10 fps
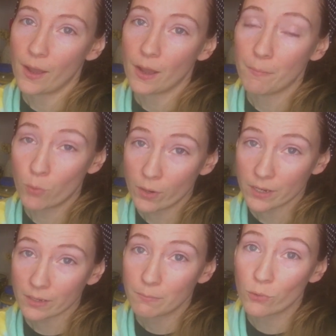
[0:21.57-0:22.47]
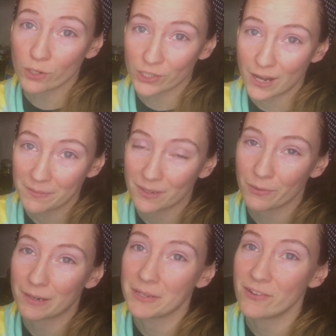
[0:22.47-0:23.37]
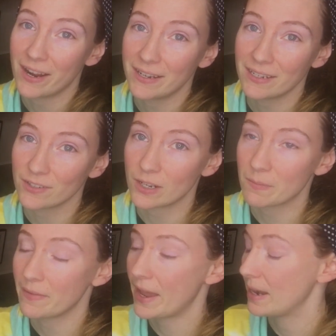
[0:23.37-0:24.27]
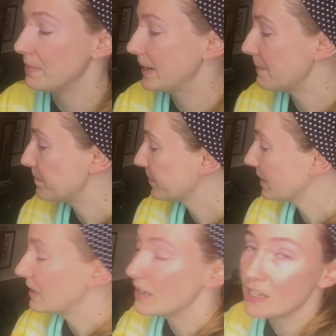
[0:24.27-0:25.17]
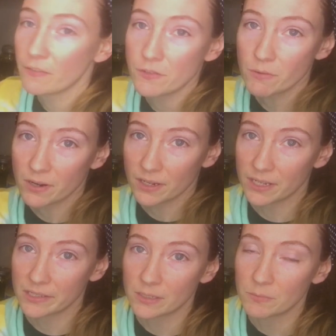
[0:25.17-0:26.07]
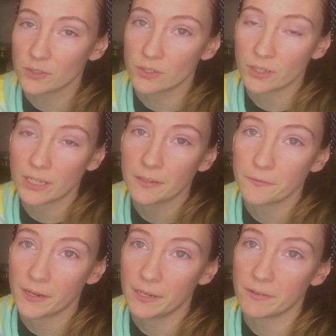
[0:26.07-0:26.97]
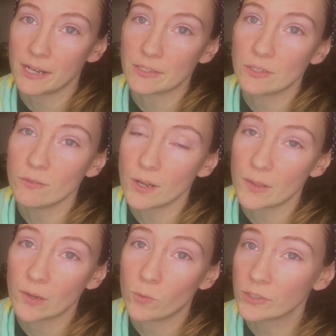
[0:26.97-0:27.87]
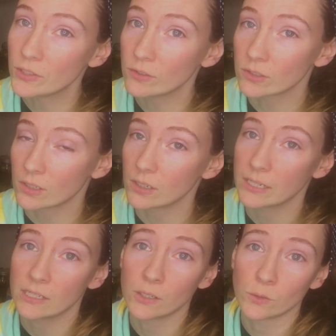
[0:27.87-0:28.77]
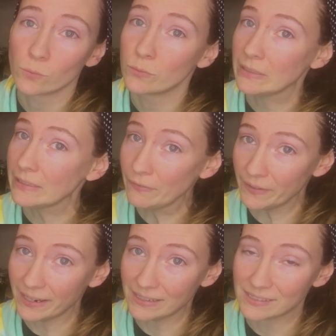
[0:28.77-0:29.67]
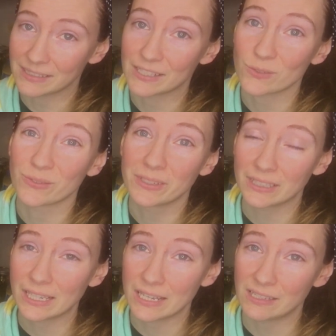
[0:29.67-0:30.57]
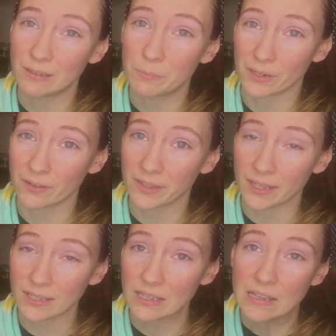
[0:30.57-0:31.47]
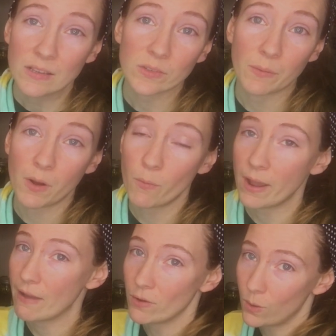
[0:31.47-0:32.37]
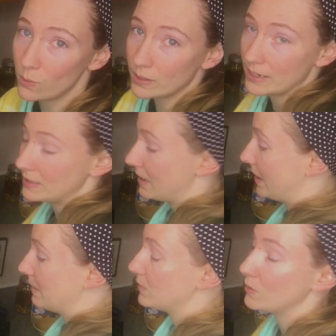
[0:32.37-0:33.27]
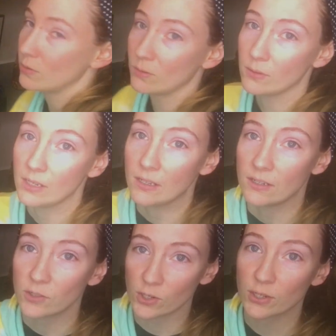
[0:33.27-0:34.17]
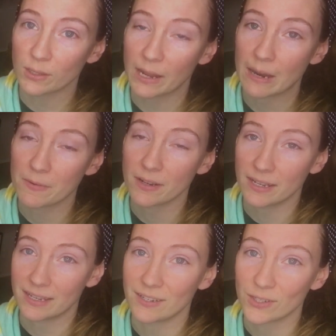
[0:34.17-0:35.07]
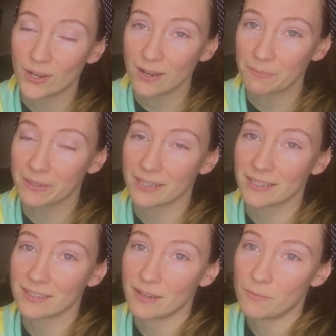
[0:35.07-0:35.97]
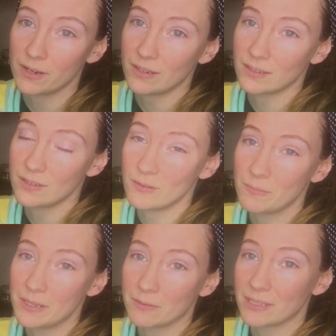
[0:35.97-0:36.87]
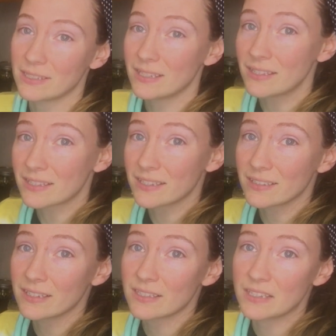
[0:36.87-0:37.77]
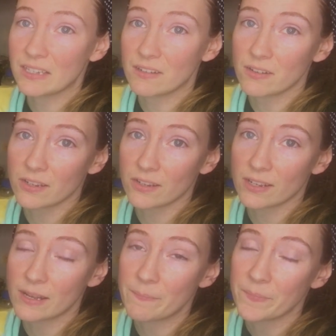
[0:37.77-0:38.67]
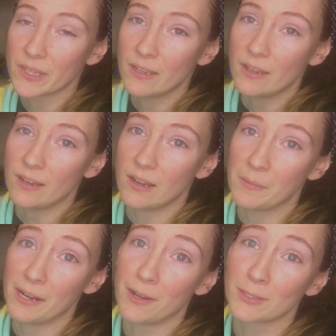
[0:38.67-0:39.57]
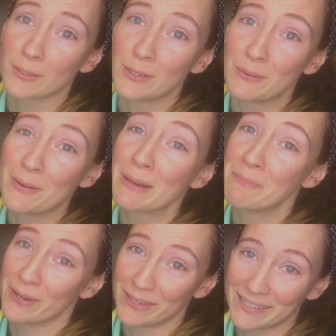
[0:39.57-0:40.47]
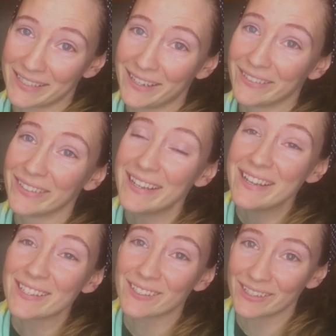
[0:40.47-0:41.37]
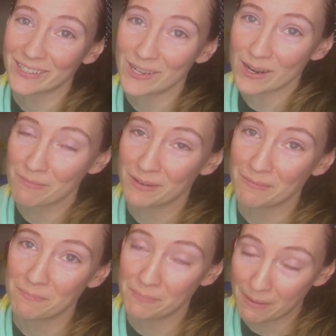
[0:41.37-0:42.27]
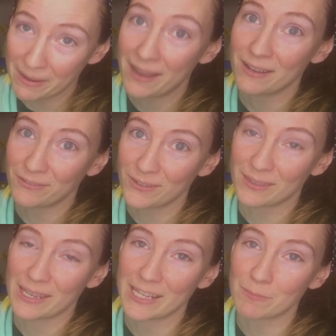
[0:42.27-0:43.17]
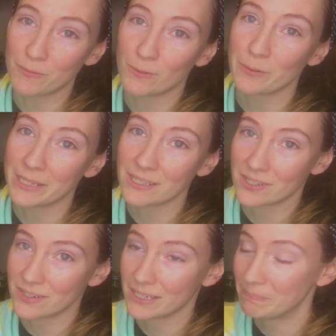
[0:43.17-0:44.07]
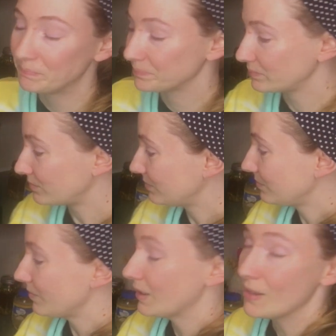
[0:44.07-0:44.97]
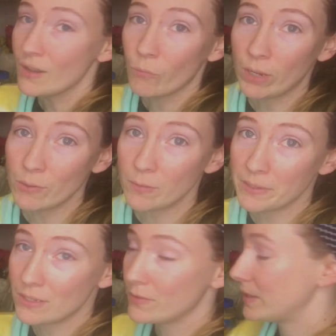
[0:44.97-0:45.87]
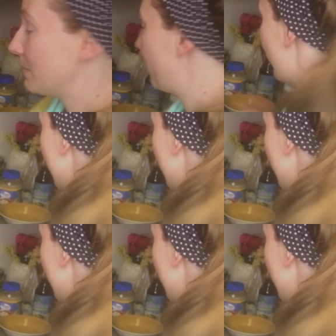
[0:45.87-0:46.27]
pork chops that we're going to be grinding. I'll talk about that in a minute. If you are accustomed to cooking fried rice, you know that once you start, it goes really fast and it's really easy to burn things. So I won't have a whole lot of time to turn to the camera and talk because I want you to be able to see the skillet, see it all cook up, and I also don't want to burn stuff. So let's talk a bit about a few things before we get started. We will be using pork